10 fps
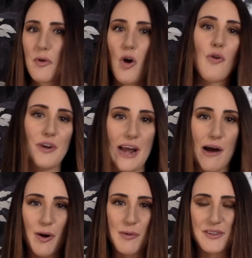over an
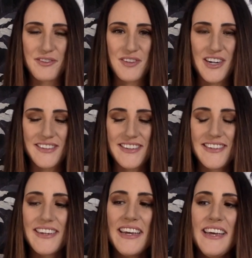hour worth of
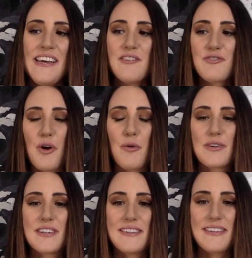content. So
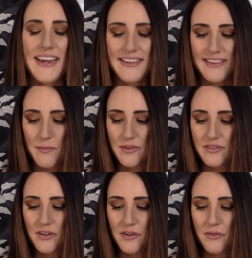today's
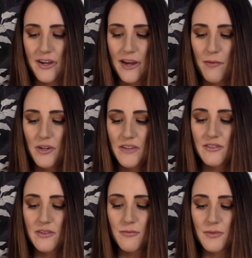episode, I want us
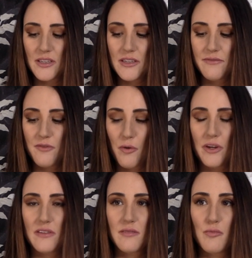to really
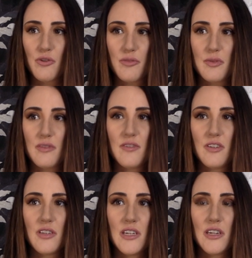focus more
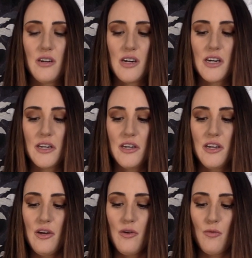specifically on
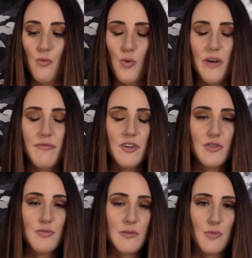what
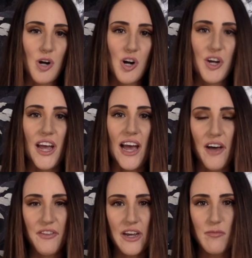first went wrong,
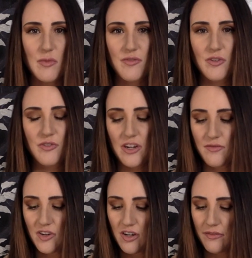how the government first got
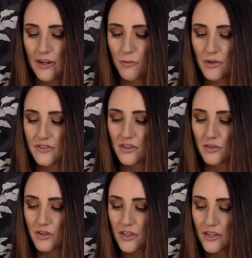involved. I want us to
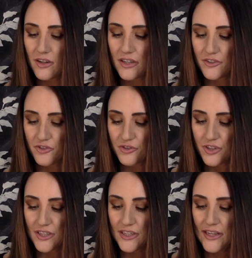look at our
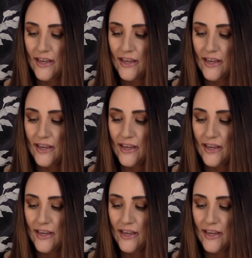history,